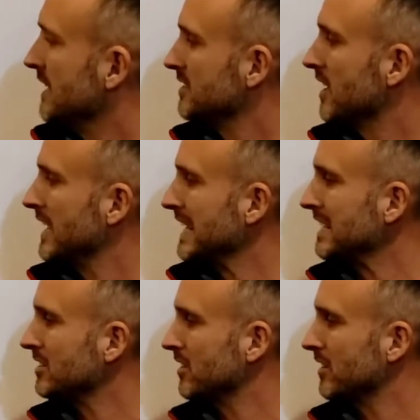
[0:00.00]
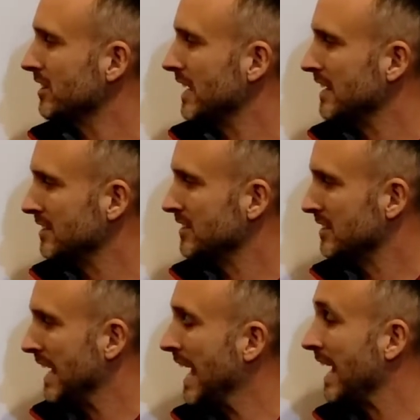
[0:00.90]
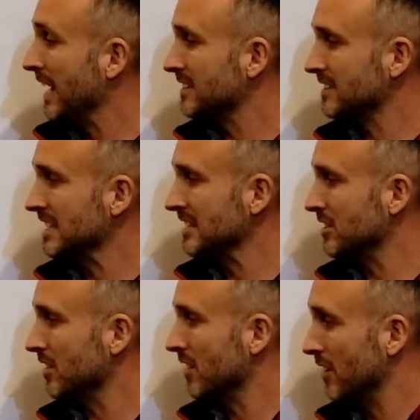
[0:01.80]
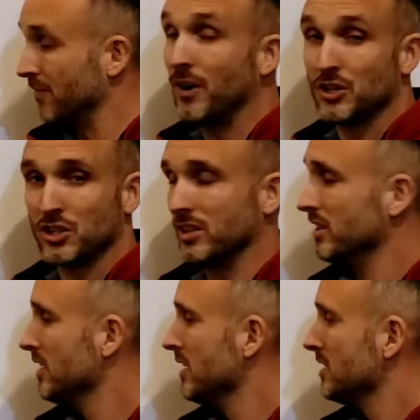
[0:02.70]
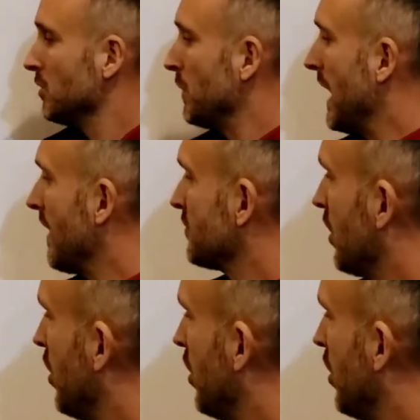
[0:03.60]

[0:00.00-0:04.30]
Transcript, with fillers: is not e to the x, it's e to the a function. So we have to